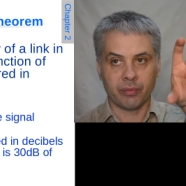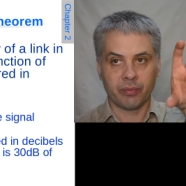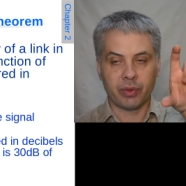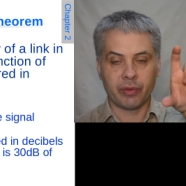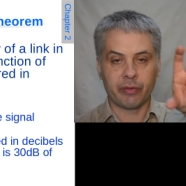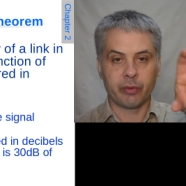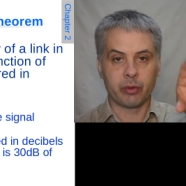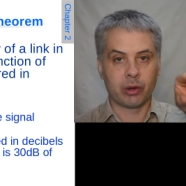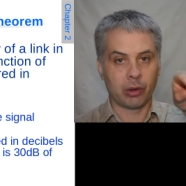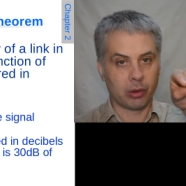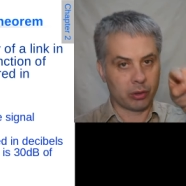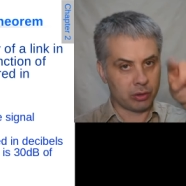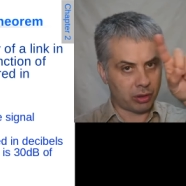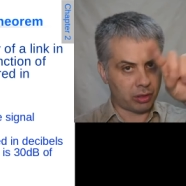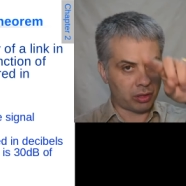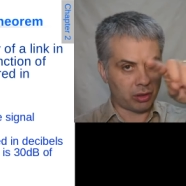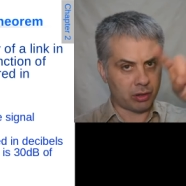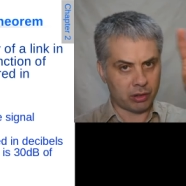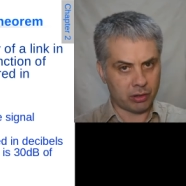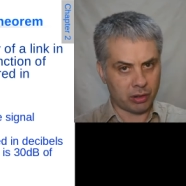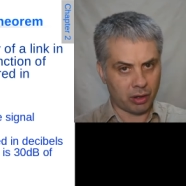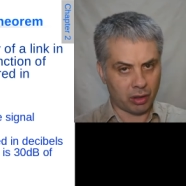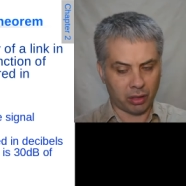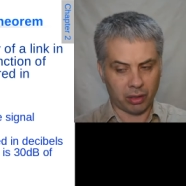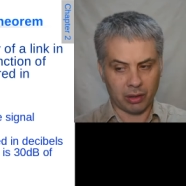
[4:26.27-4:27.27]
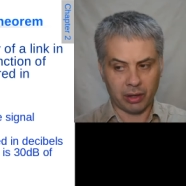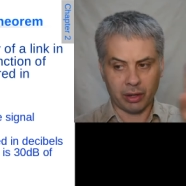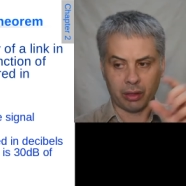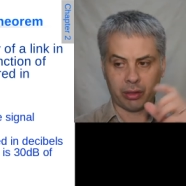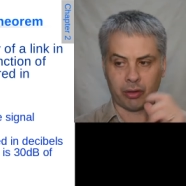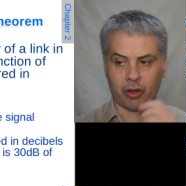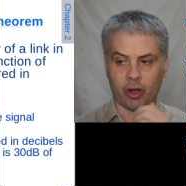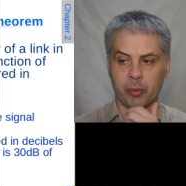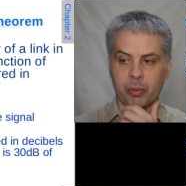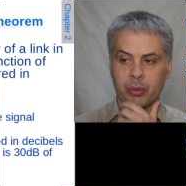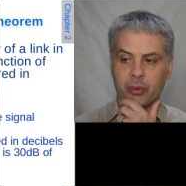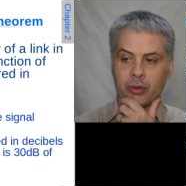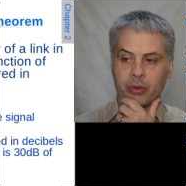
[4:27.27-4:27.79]
if we look at this on an
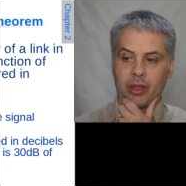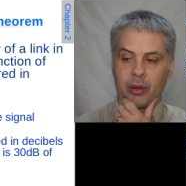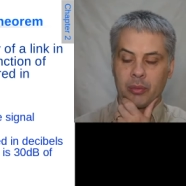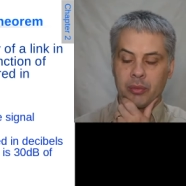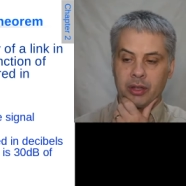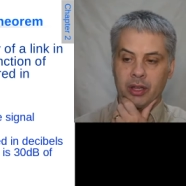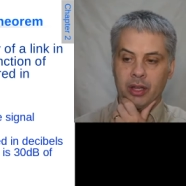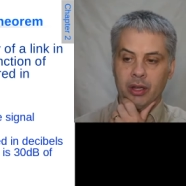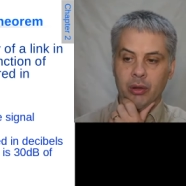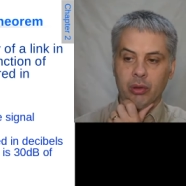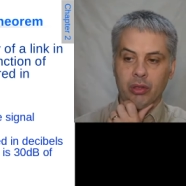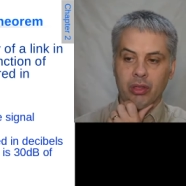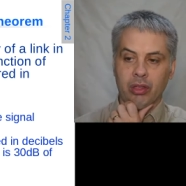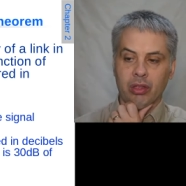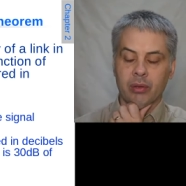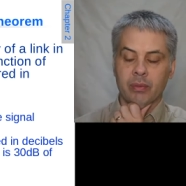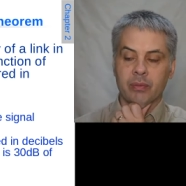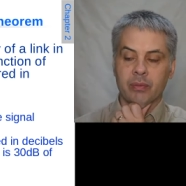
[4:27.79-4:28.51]
oscilloscope or something else,